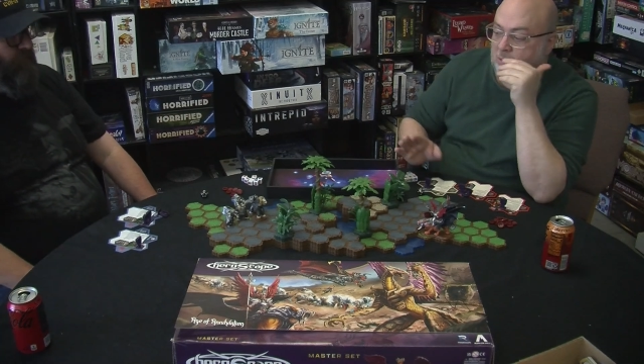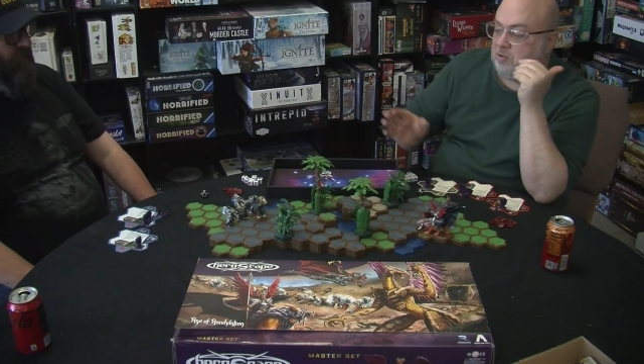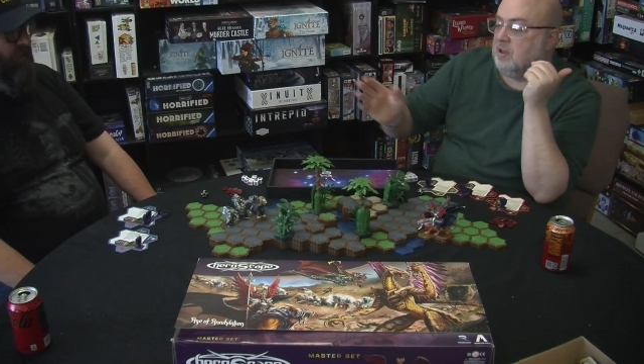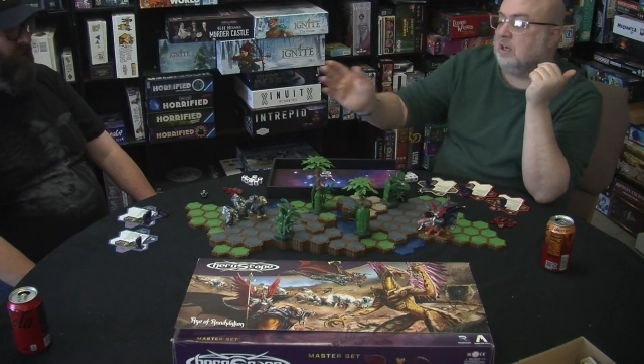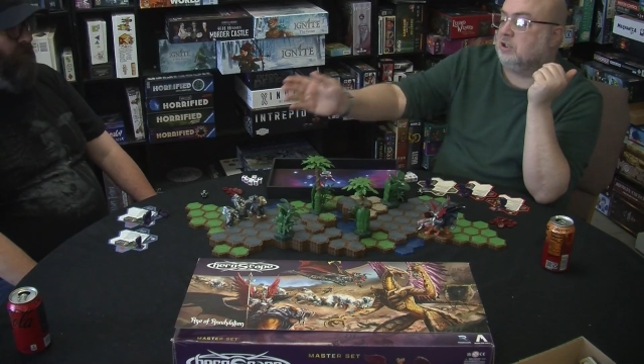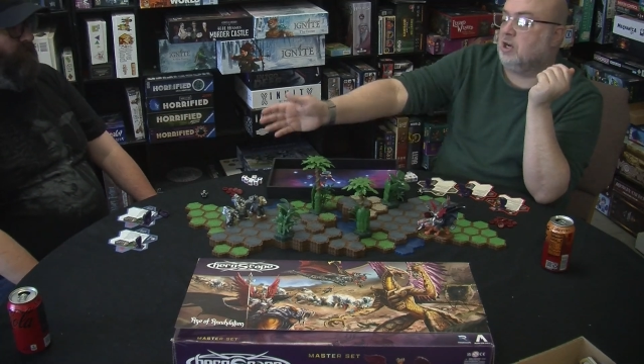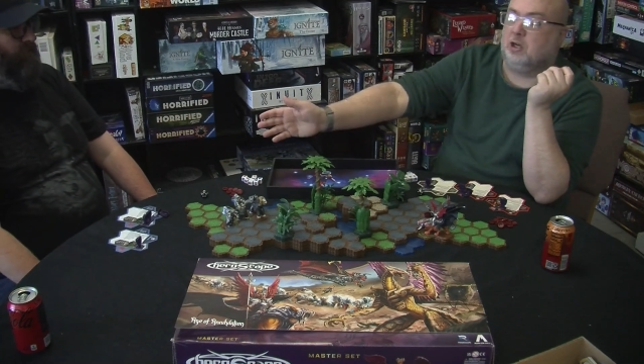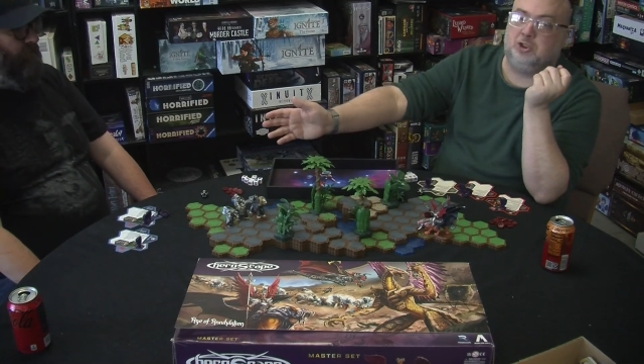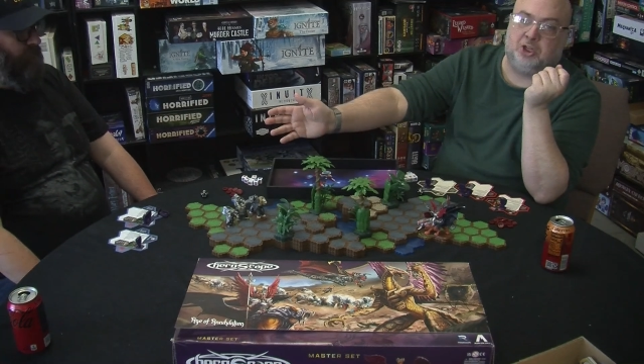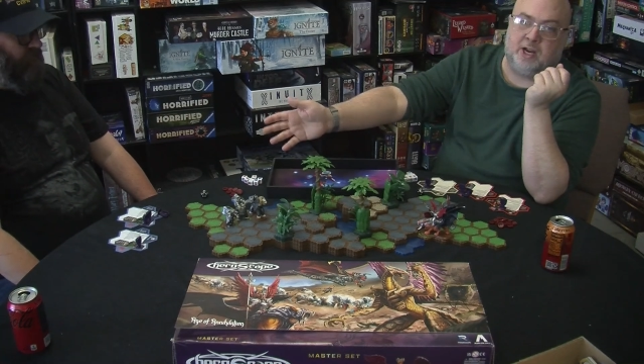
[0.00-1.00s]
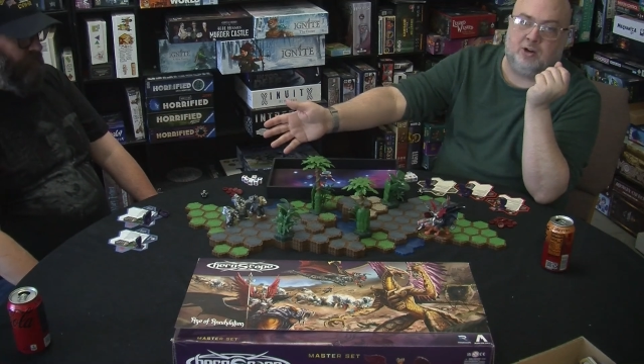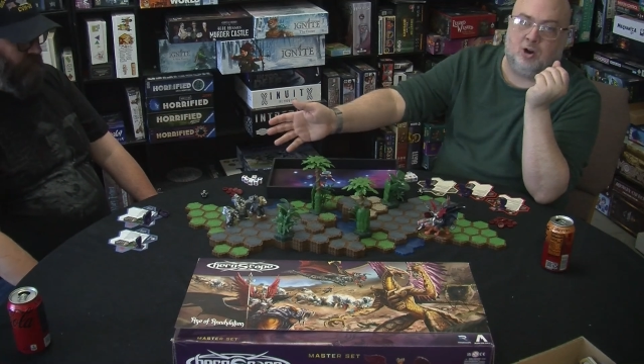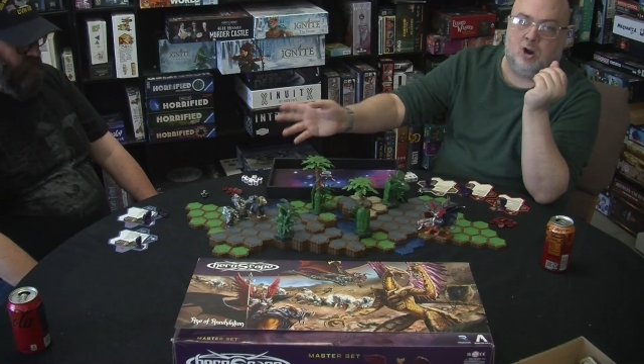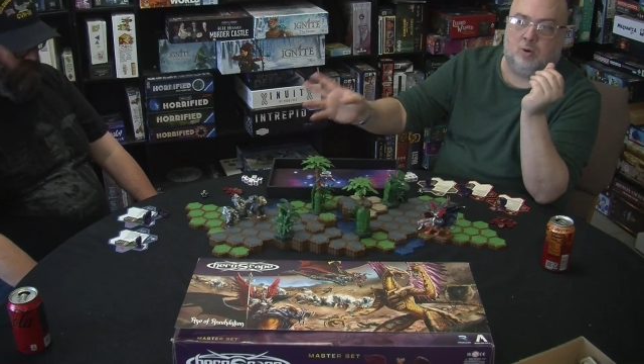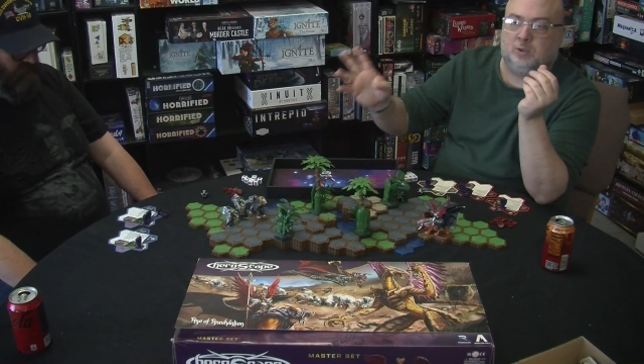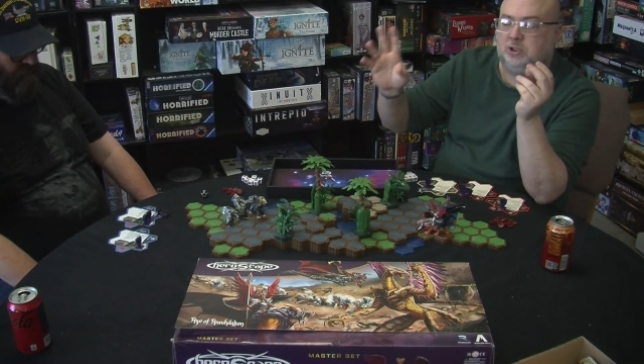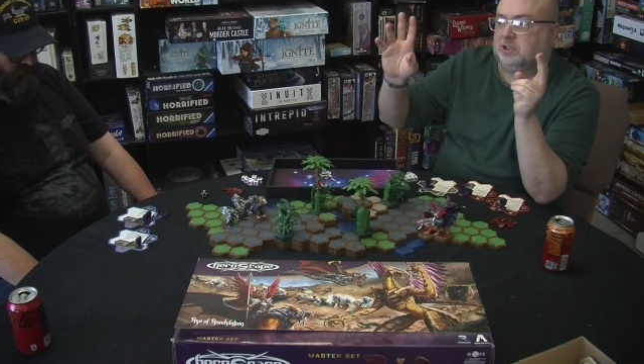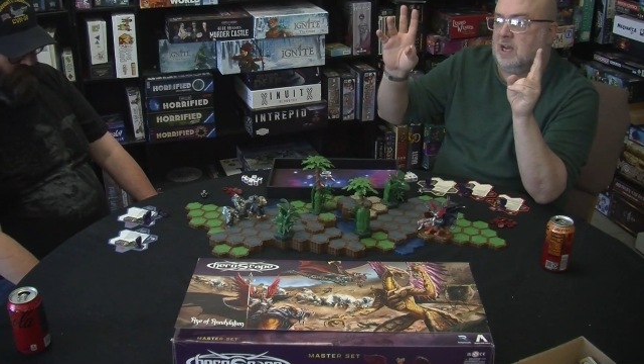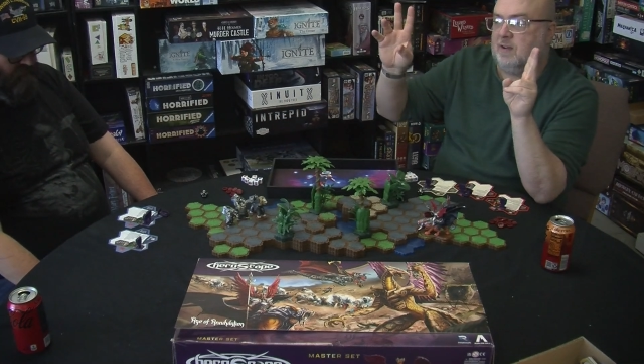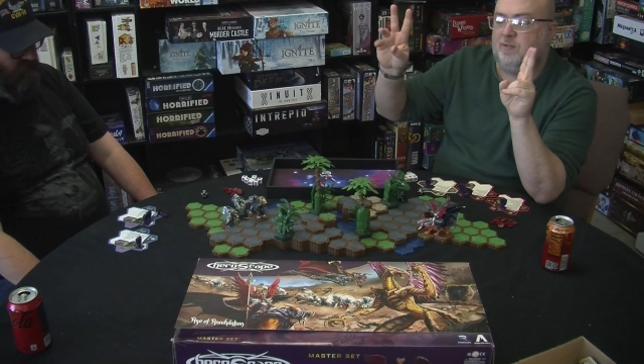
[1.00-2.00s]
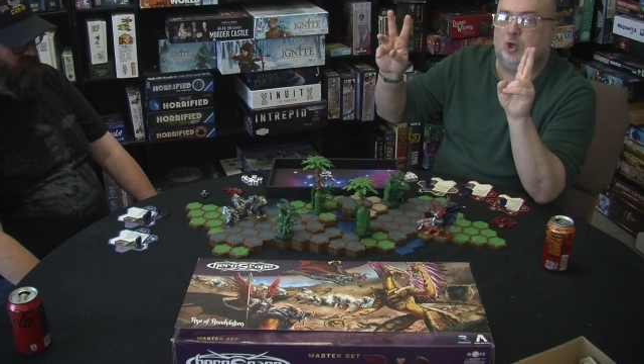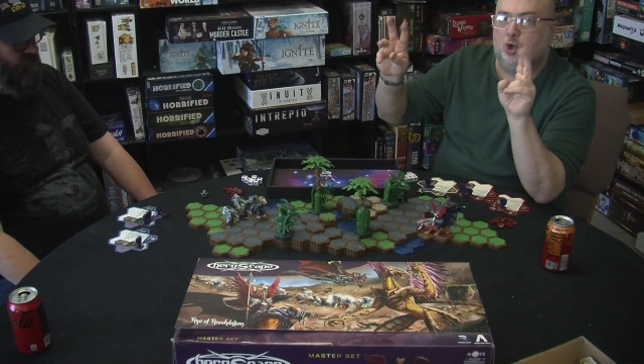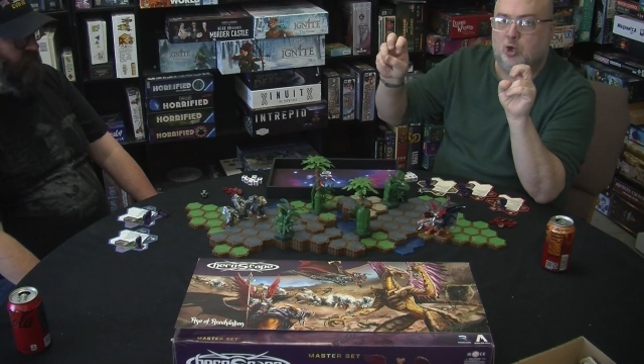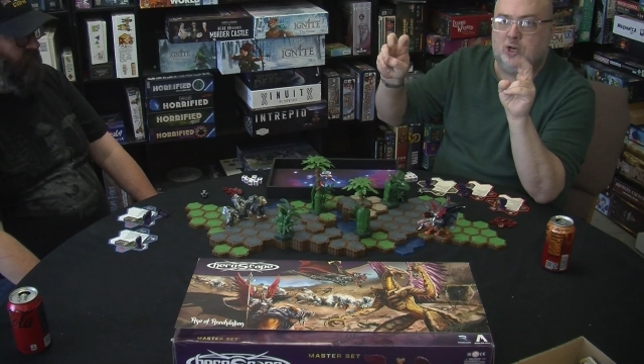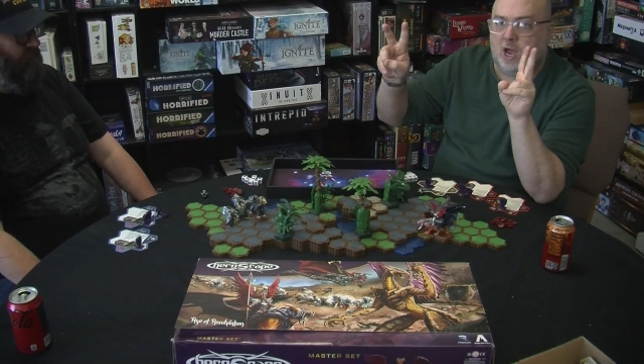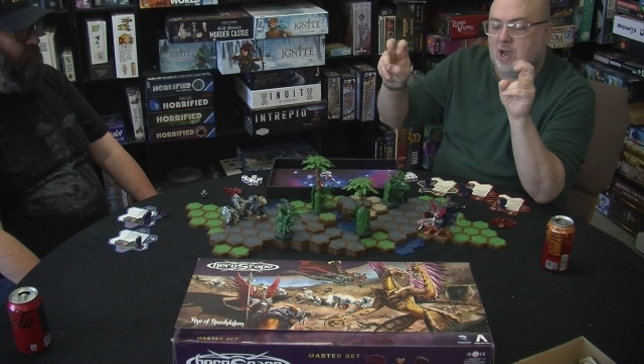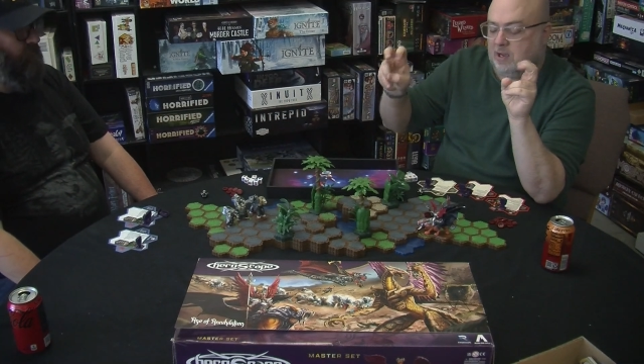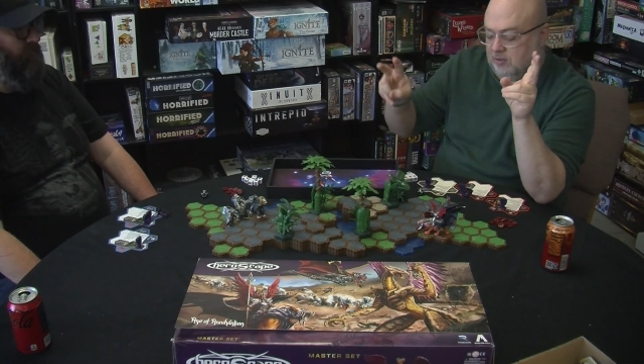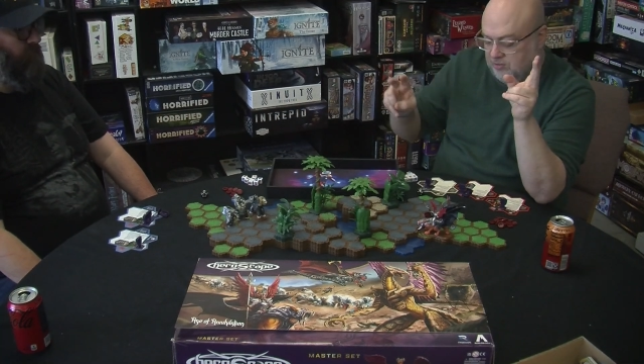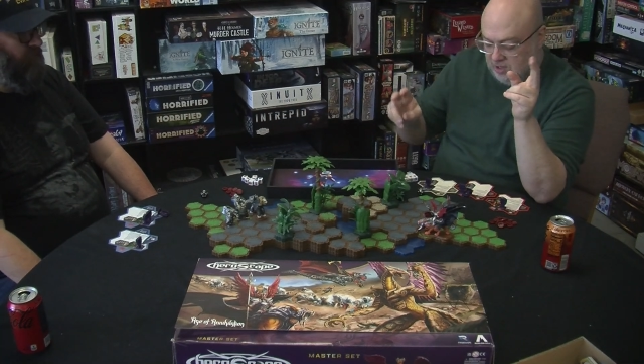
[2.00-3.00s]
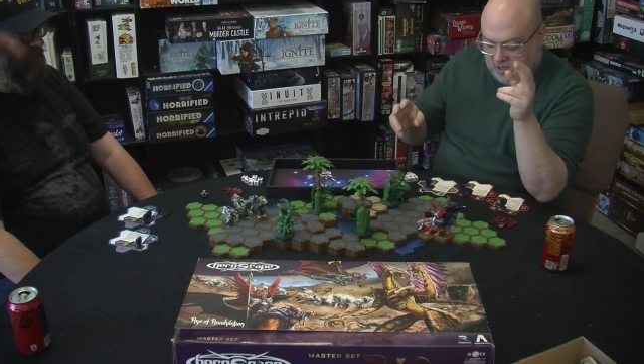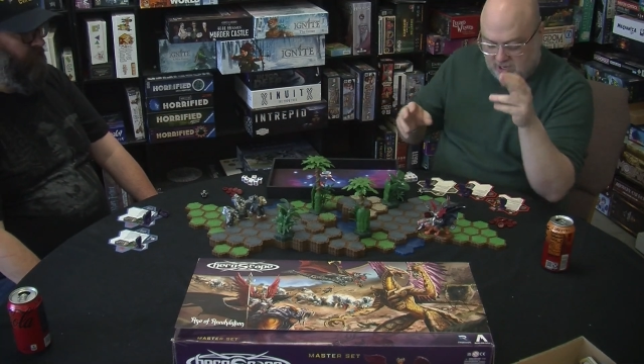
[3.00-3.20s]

was actually on Jandar, which is kind of the good guys,